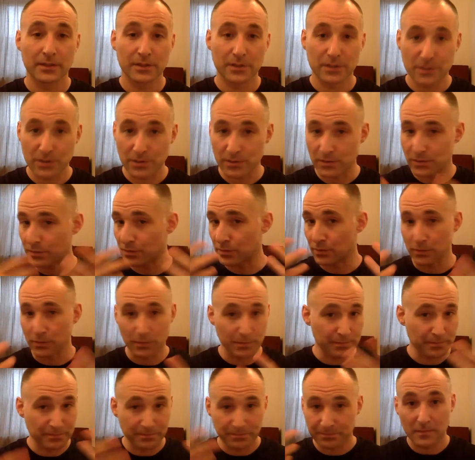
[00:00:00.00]

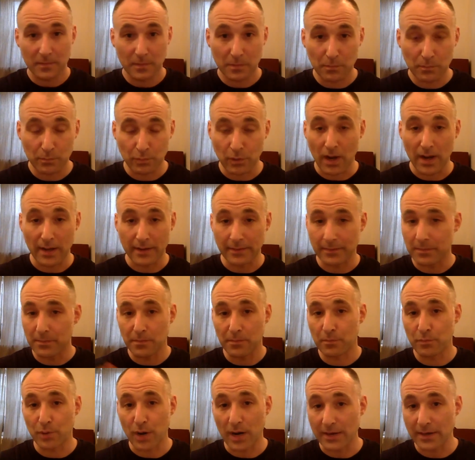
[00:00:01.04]
to broad
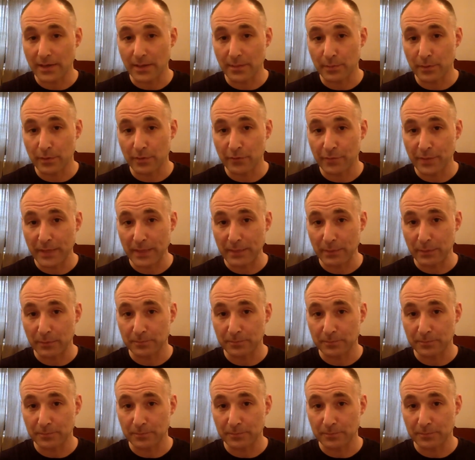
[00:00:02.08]
number of people.